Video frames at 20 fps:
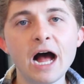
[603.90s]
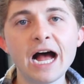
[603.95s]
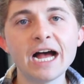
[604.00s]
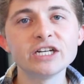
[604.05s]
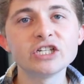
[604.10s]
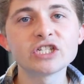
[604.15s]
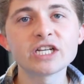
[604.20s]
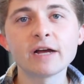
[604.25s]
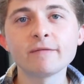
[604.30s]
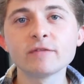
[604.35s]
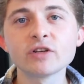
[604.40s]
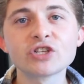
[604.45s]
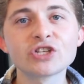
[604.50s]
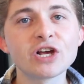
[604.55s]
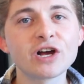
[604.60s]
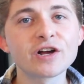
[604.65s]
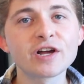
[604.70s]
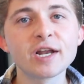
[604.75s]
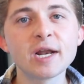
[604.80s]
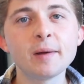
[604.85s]
I just have to
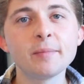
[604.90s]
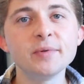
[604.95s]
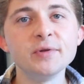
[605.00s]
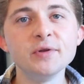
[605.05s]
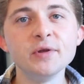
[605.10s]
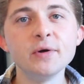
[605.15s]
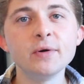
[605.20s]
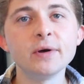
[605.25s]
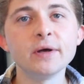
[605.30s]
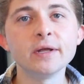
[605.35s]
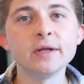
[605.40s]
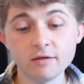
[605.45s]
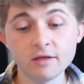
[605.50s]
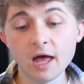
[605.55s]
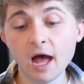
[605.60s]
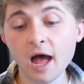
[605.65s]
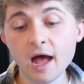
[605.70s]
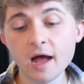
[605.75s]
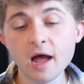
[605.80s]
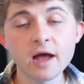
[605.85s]
suck it up and do
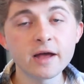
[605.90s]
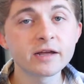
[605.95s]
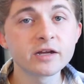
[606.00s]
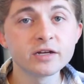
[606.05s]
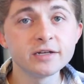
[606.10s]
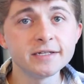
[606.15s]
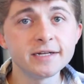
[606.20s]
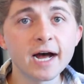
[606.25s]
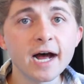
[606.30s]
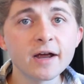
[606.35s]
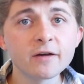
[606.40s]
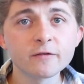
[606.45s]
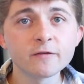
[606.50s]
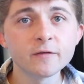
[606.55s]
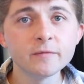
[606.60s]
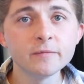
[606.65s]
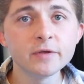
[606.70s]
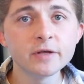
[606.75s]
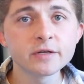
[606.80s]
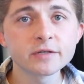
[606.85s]
it. I could die
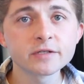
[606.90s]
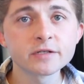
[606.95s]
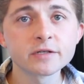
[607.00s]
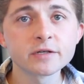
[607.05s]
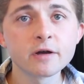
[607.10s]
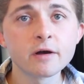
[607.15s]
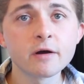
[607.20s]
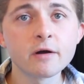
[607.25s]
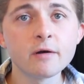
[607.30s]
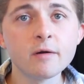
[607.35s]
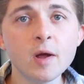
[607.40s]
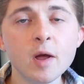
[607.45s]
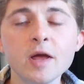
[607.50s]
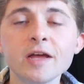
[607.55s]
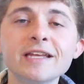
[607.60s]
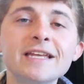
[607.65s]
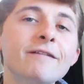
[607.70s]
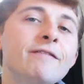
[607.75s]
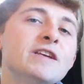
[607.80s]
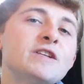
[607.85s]
from this, so
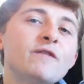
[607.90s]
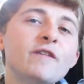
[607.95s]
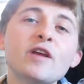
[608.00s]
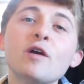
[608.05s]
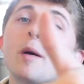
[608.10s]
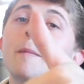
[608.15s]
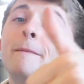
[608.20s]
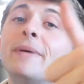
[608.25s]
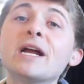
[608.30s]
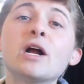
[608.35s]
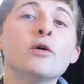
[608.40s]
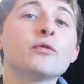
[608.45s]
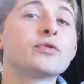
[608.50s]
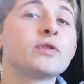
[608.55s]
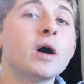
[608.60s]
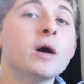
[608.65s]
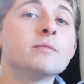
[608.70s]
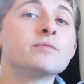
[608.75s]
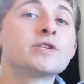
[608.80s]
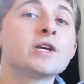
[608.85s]
give this video a big
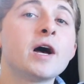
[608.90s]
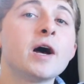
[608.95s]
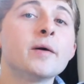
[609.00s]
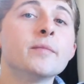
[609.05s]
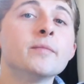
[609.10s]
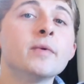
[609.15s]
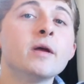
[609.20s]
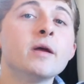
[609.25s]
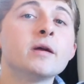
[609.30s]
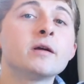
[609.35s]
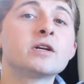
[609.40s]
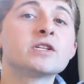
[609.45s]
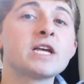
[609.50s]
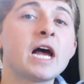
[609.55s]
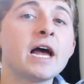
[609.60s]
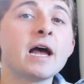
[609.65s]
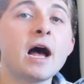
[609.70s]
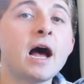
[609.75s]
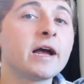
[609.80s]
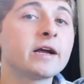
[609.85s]
old thumbs up. Cause
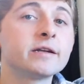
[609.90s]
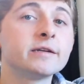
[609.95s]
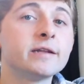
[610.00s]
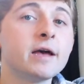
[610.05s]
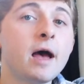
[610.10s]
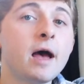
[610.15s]
I could